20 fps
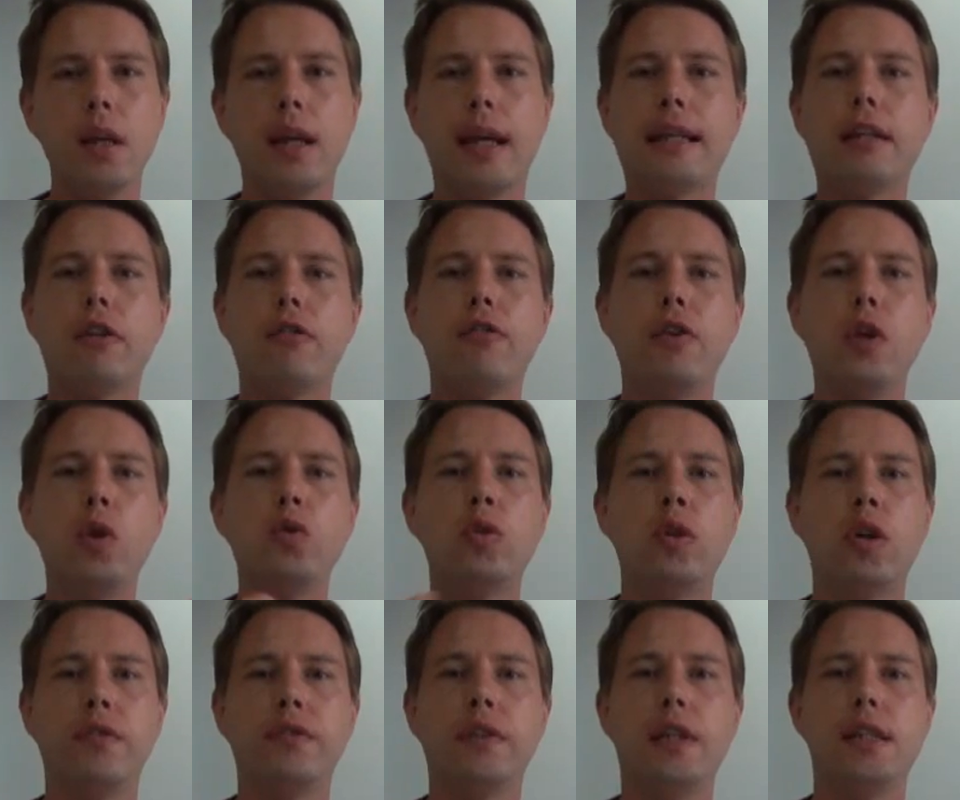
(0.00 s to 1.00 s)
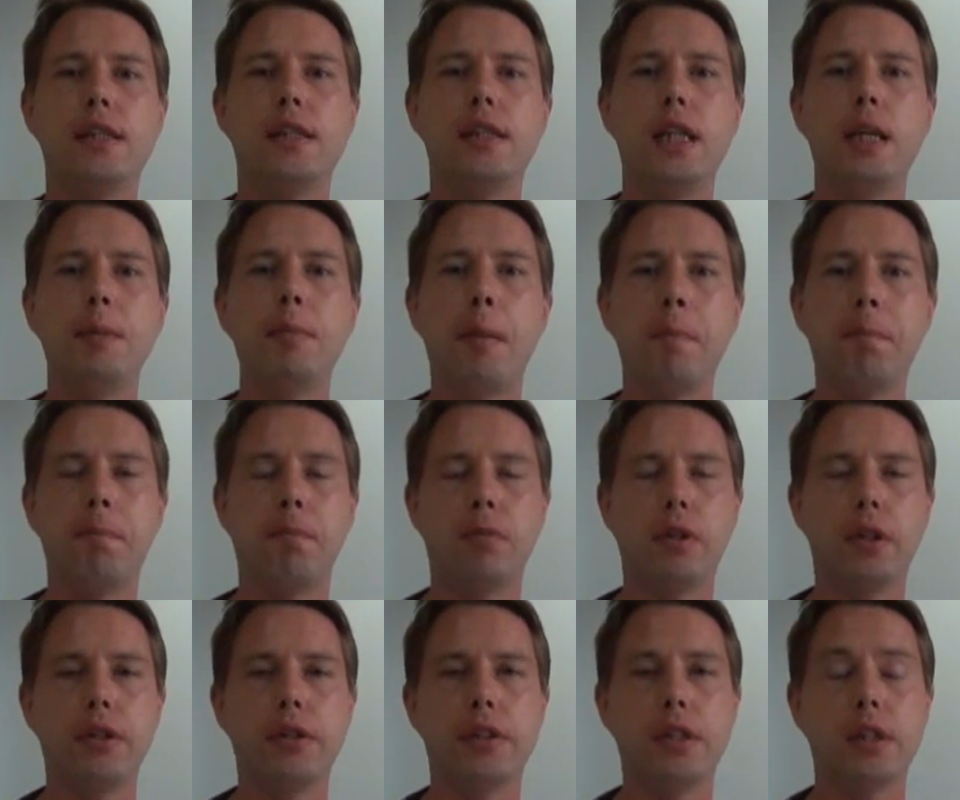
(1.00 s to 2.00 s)
And the fewer of these sebum
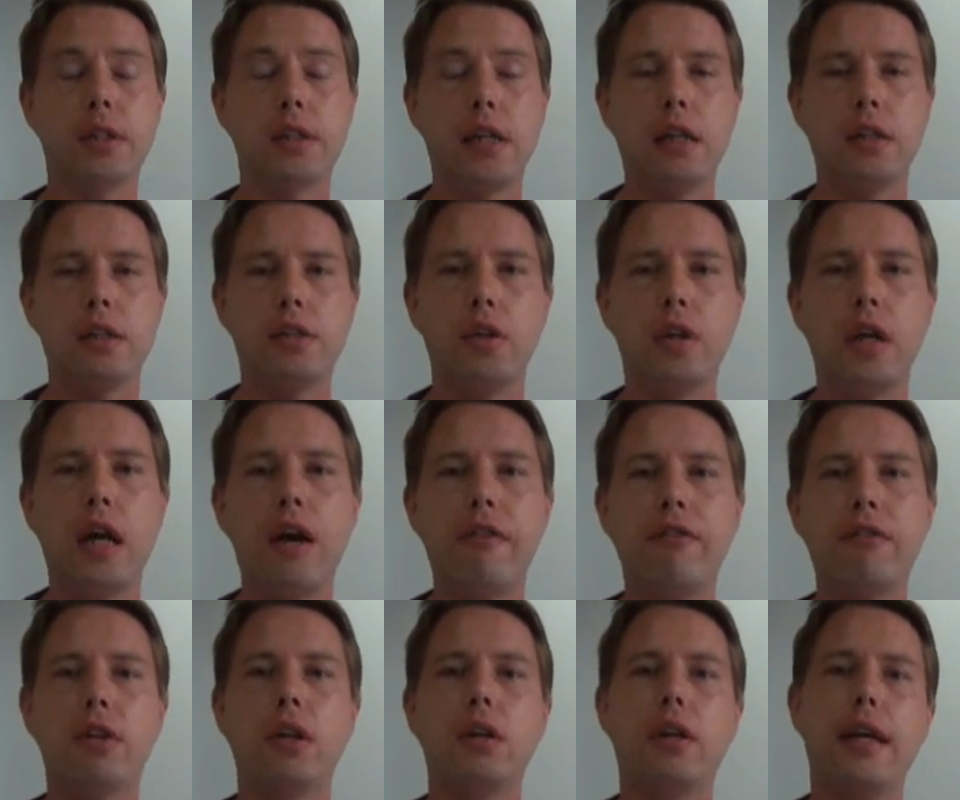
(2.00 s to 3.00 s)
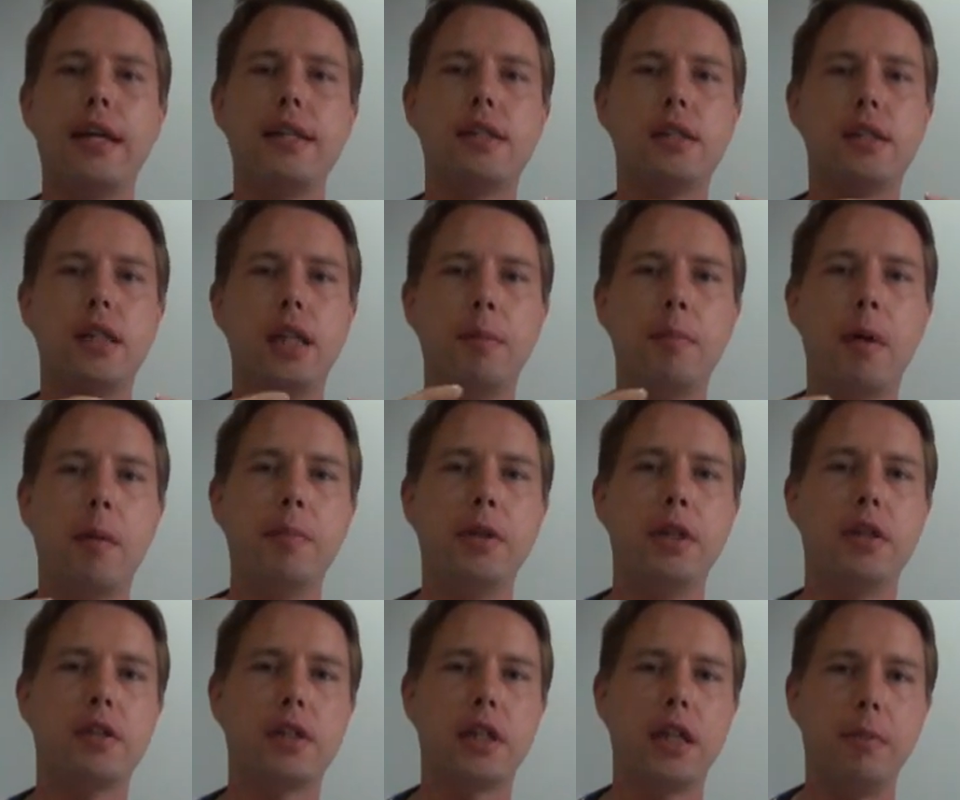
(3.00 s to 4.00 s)
producing cells you have, the less sebum
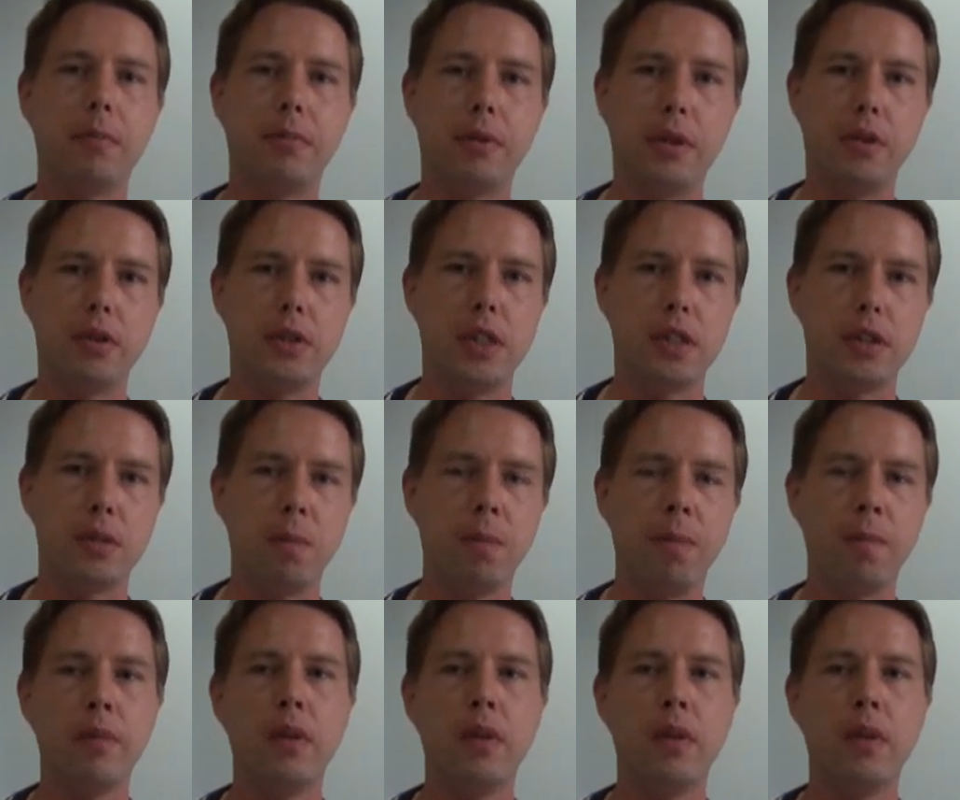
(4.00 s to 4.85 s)
your skin produces.